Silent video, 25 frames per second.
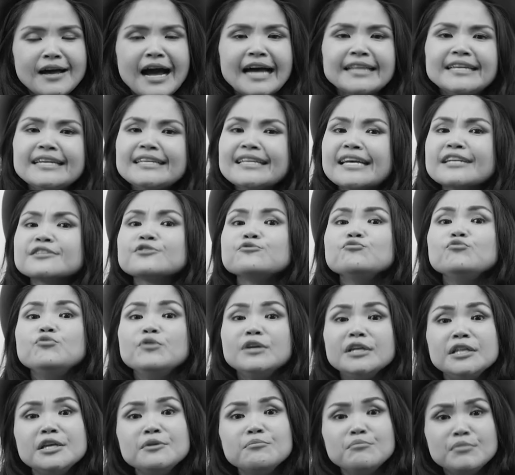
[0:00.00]
I think that's
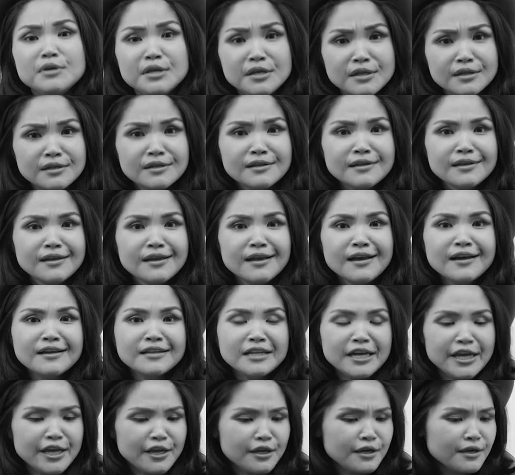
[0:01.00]
really mean.
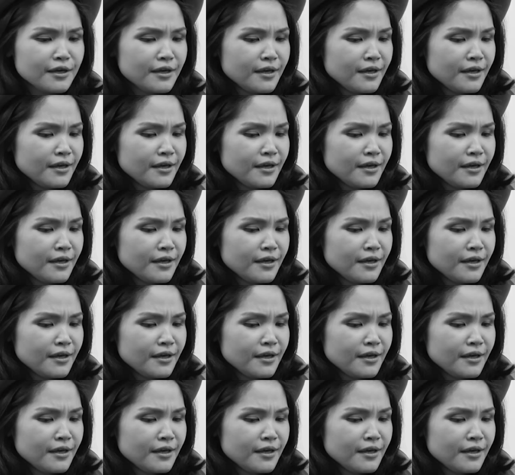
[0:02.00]
Like,